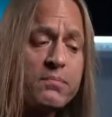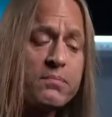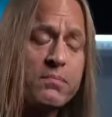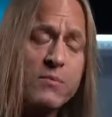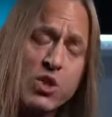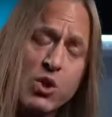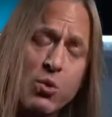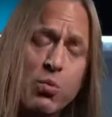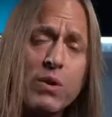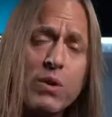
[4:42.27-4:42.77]

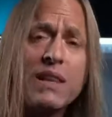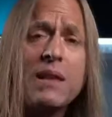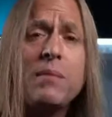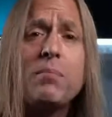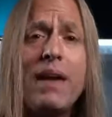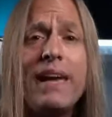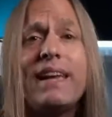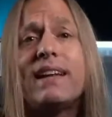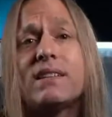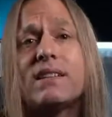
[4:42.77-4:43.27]
to really
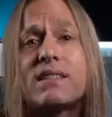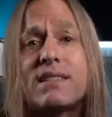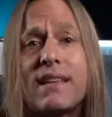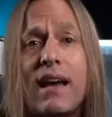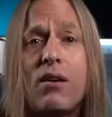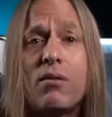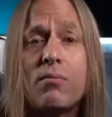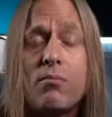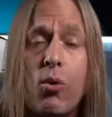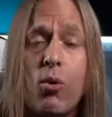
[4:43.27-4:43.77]
make it
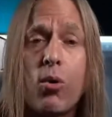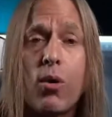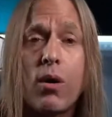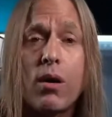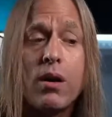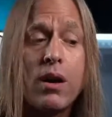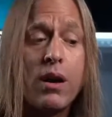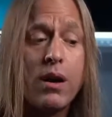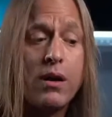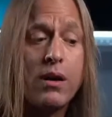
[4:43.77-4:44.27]
sound more
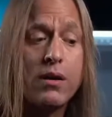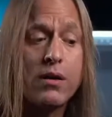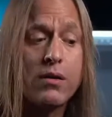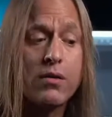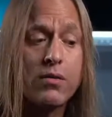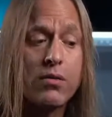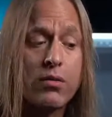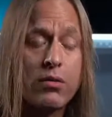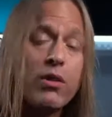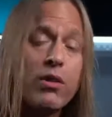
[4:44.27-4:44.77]

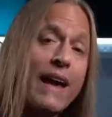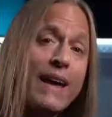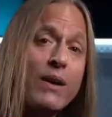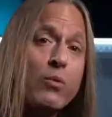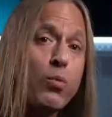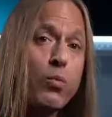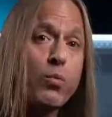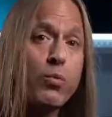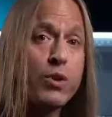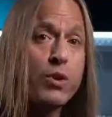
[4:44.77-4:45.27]
like
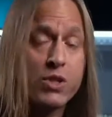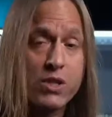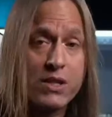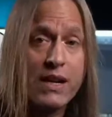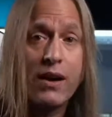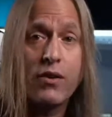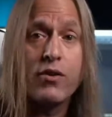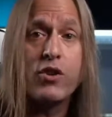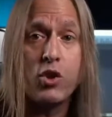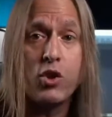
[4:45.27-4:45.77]
the
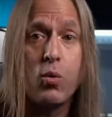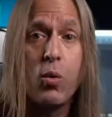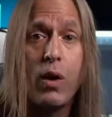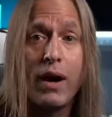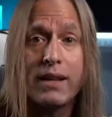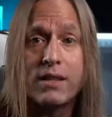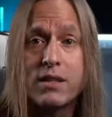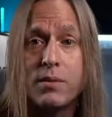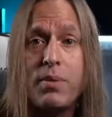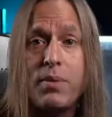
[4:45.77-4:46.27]
style that you want
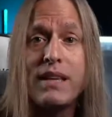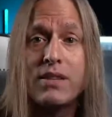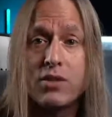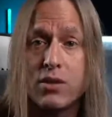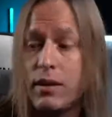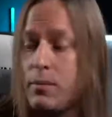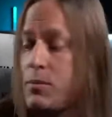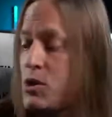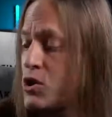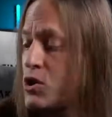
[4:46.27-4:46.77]
it to be. So
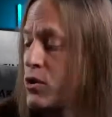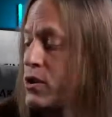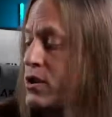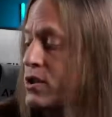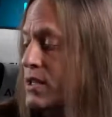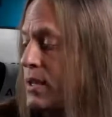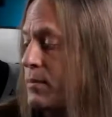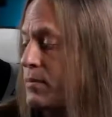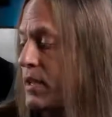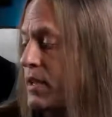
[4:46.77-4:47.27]
let me show you
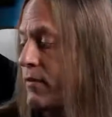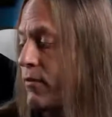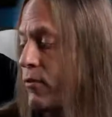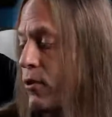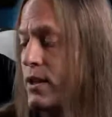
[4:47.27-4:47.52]
something, for